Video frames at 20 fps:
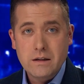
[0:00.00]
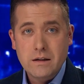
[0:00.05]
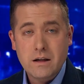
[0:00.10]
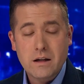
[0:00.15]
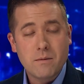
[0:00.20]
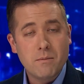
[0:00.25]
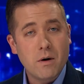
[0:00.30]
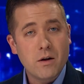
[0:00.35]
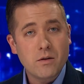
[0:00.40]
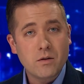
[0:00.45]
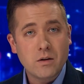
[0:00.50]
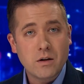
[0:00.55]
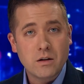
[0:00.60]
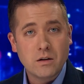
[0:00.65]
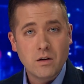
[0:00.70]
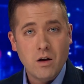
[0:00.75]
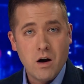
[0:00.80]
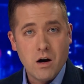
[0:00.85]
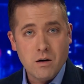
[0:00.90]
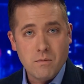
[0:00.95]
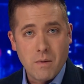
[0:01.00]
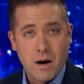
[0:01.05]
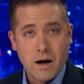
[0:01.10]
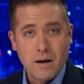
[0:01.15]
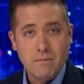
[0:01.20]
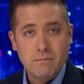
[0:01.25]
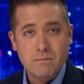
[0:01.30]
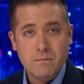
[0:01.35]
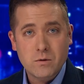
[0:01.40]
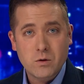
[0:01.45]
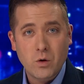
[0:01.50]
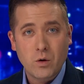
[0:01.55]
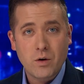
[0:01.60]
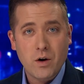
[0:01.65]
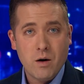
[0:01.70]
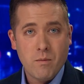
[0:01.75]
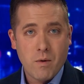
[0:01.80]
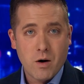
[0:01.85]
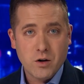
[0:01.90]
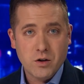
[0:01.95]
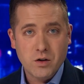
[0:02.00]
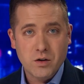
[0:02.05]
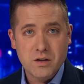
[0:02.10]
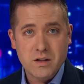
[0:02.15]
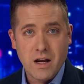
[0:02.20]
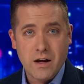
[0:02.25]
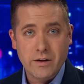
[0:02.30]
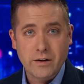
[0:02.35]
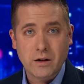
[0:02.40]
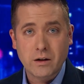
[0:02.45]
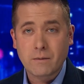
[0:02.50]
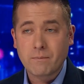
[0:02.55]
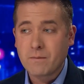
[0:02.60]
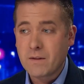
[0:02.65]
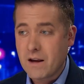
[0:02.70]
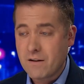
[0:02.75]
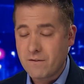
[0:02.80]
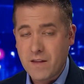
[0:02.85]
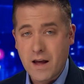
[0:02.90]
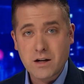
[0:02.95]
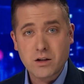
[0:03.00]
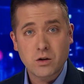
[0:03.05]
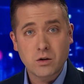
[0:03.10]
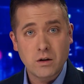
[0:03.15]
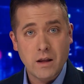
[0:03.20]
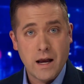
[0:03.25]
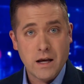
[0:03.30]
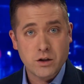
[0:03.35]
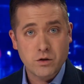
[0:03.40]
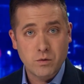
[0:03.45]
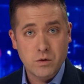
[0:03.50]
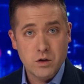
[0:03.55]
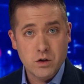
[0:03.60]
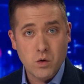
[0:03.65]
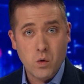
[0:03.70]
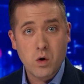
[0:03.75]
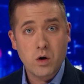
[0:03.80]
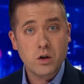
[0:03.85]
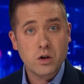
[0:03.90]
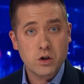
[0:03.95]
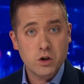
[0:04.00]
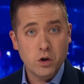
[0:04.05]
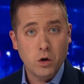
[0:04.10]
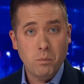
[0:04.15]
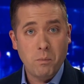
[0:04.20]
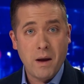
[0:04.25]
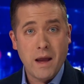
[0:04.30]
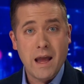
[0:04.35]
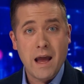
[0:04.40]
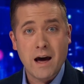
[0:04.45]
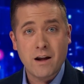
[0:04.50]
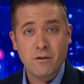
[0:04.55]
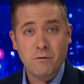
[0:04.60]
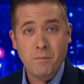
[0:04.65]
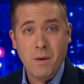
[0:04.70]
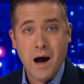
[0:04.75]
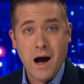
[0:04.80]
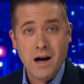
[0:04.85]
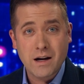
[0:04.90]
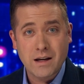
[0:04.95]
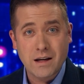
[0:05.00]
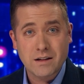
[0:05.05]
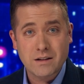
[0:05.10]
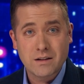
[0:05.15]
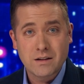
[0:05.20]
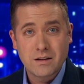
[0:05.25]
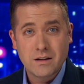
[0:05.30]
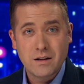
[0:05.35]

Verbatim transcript: Yet a mother in Longmont told our Marshall Zellinger if that's her last resort, she'll pay out of pocket.